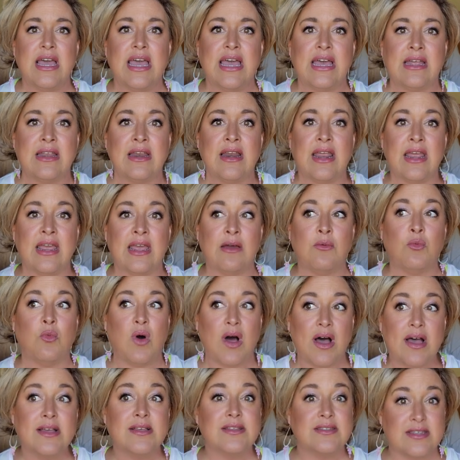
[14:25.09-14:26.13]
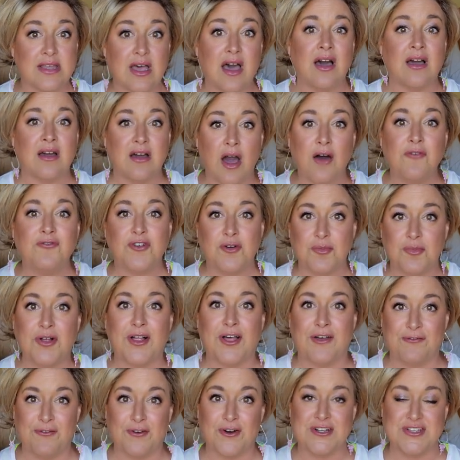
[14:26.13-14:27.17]
And it was
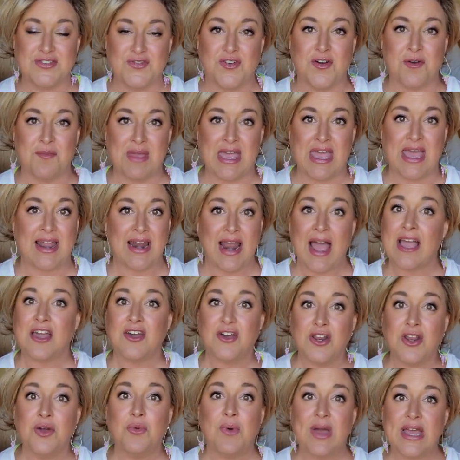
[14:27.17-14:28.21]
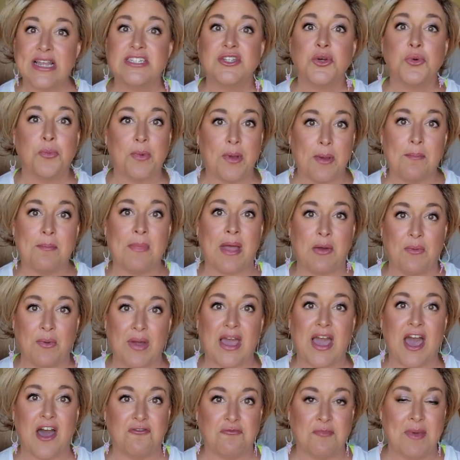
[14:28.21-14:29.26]
uncomfortable at first for me and I couldn't wait to whip my
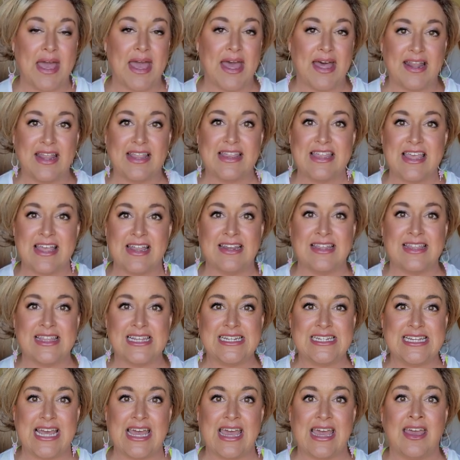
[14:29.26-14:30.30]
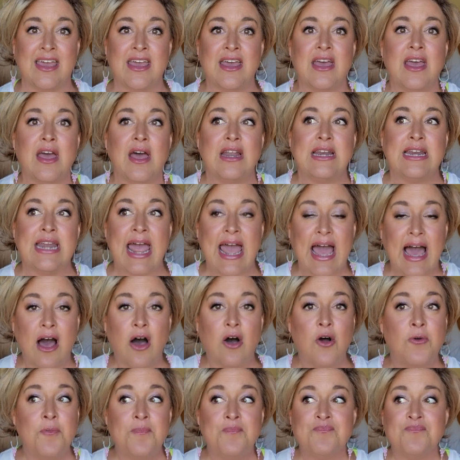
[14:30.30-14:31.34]
wig off my head at the end of the day.
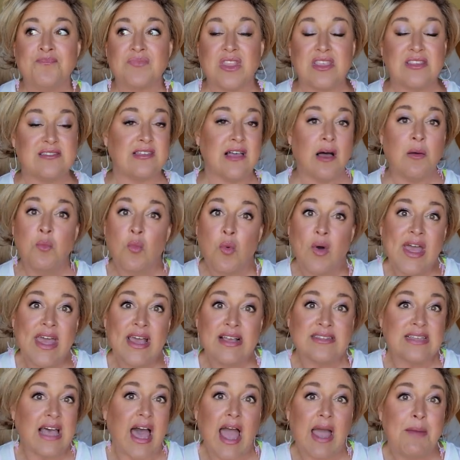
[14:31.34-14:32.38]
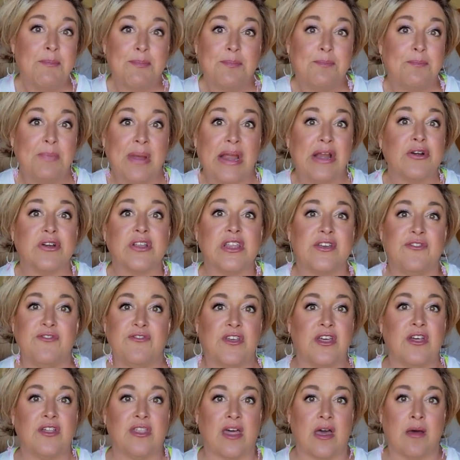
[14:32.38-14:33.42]
Now, some wigs, I barely
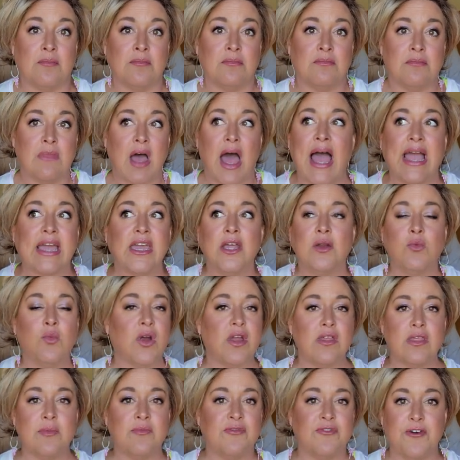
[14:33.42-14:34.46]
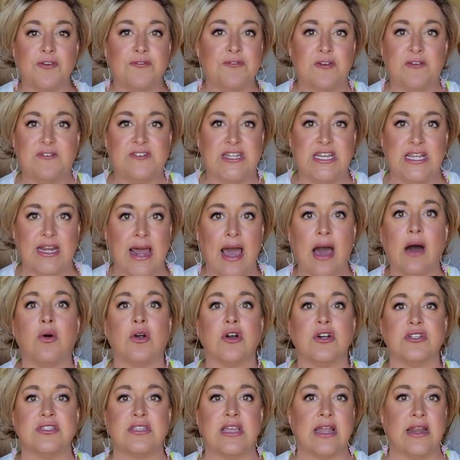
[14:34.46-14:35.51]
feel them. I can wear them for 15
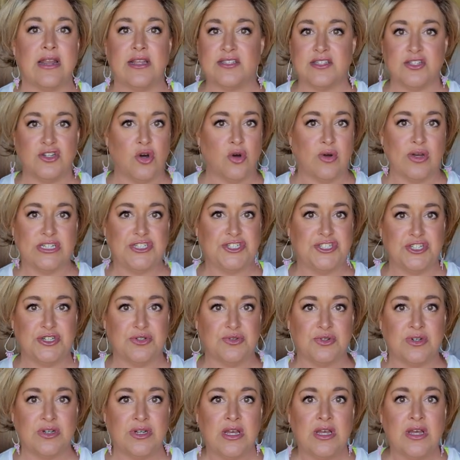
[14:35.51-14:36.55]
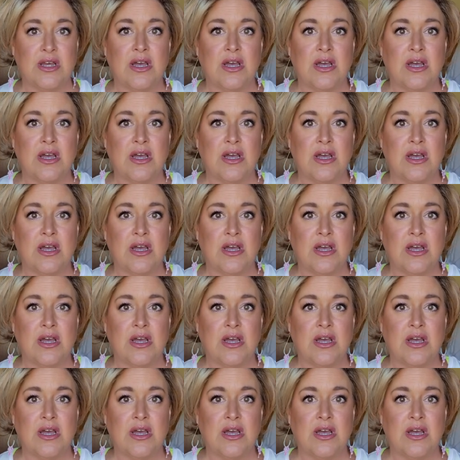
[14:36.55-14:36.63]
hours and it's no issue.